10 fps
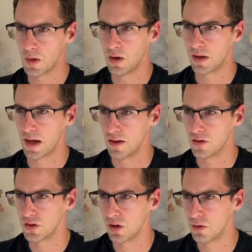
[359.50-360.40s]
Okay,
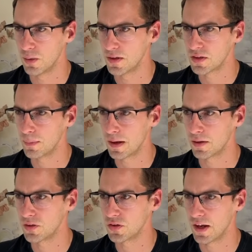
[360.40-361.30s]
so it's come
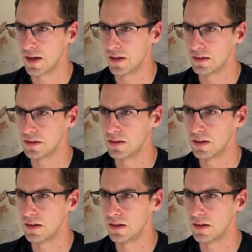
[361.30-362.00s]
back saying